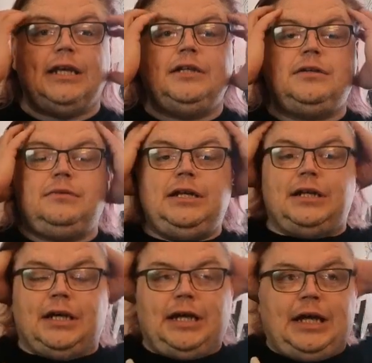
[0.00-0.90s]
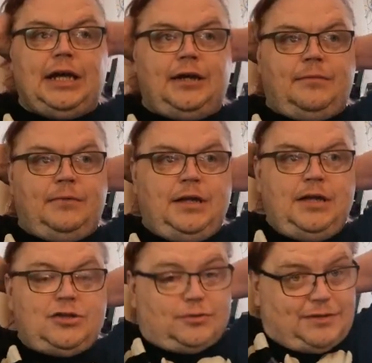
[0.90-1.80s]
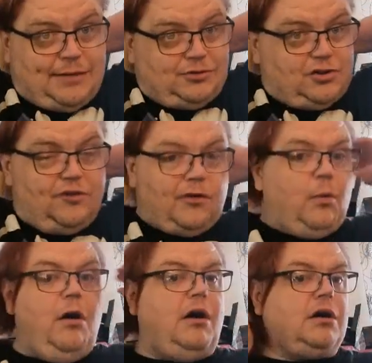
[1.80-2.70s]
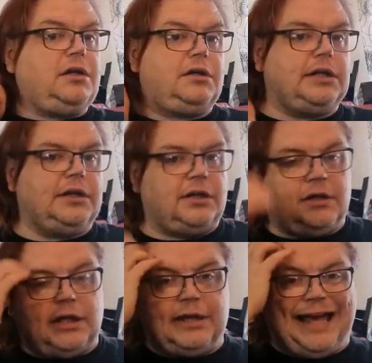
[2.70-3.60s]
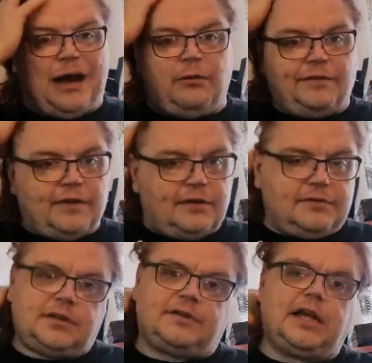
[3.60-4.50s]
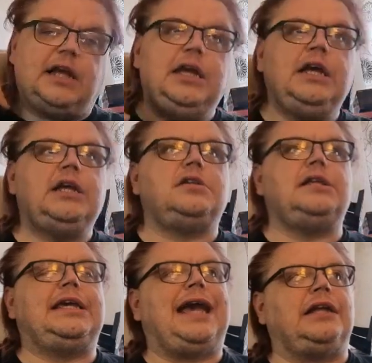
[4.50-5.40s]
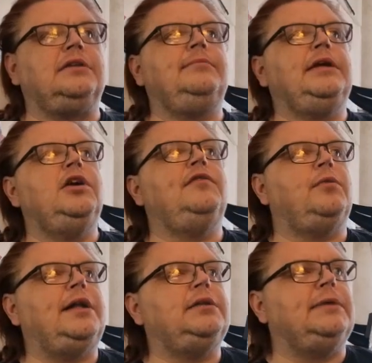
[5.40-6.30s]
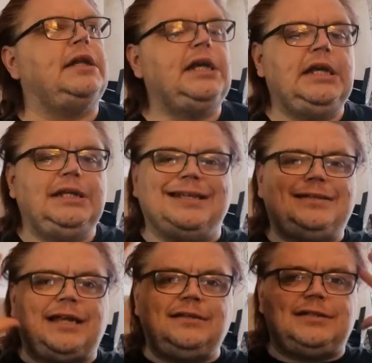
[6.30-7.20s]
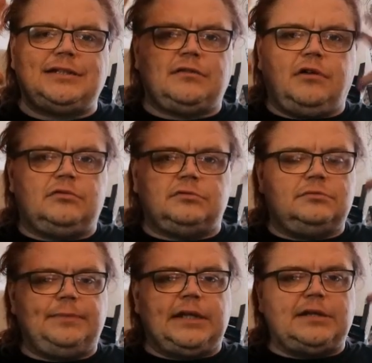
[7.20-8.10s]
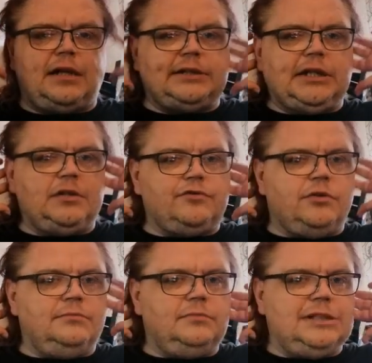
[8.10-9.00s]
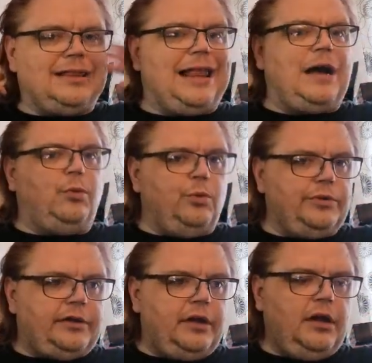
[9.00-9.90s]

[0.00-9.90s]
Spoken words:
You do need it. Sometimes just go for a walk. Get out of the thing, because it can be overwhelming. Your senses are on, because that dealer's room is loud.